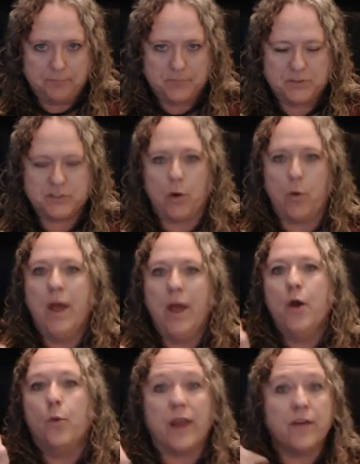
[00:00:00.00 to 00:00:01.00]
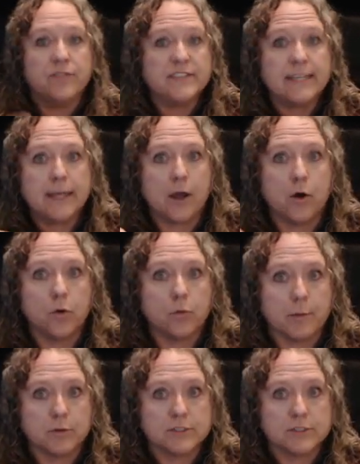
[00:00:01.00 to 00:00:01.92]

So we have CO. Remember